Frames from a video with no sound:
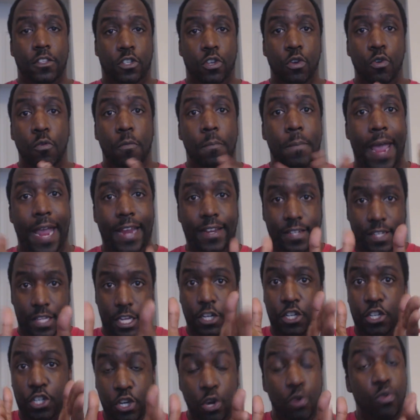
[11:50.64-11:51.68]
to
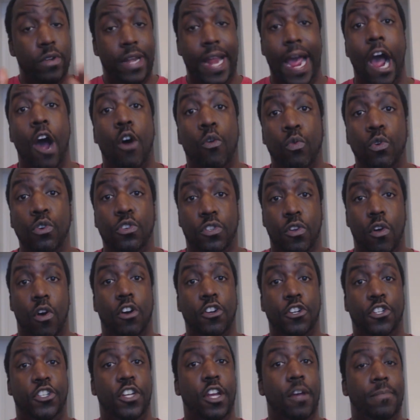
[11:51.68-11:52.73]
basically shoot down
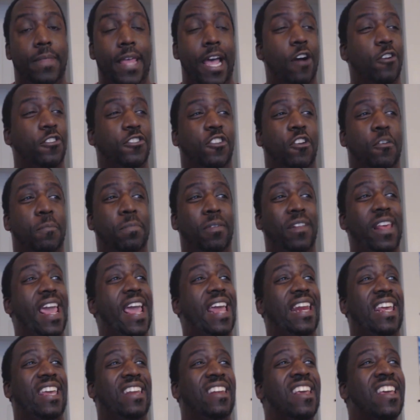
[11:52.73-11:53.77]
Rustal's ship. That was their
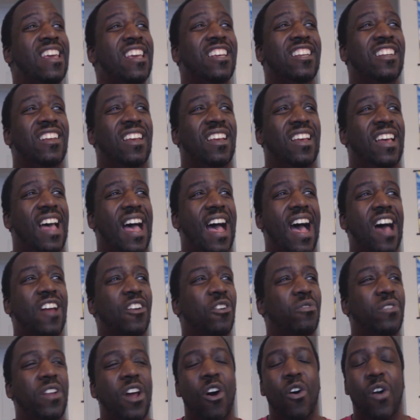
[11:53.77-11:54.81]
plan. And I
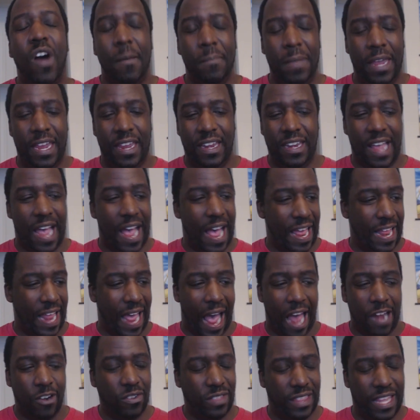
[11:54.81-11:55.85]
don't know, I mean,
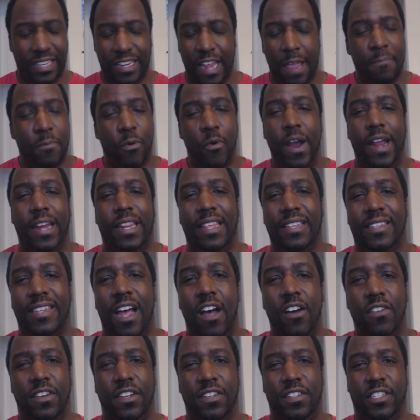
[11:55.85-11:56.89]
I don't think they pointed this
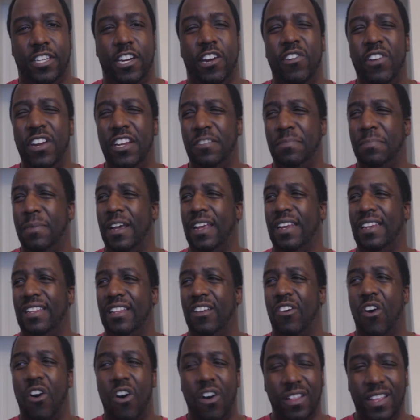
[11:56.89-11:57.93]
out in the series,
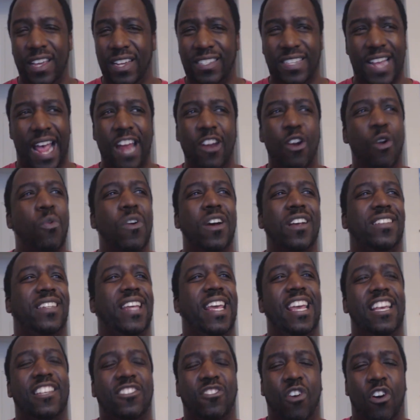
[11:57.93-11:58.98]
but all this, I don't want to
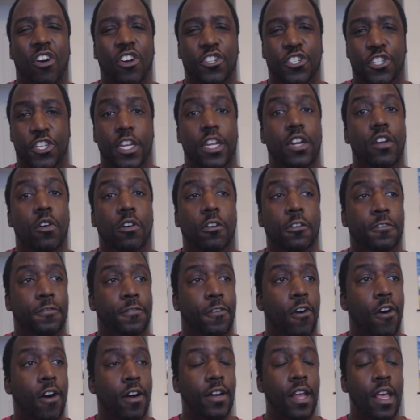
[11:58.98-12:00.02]
say it's all Shino's
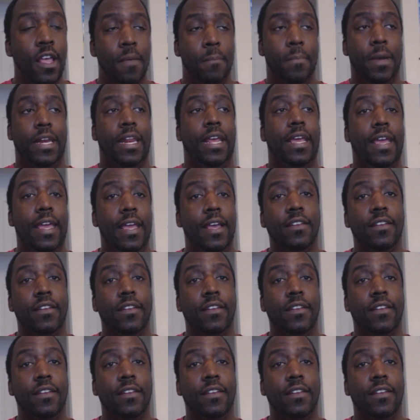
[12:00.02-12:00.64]
fault, but it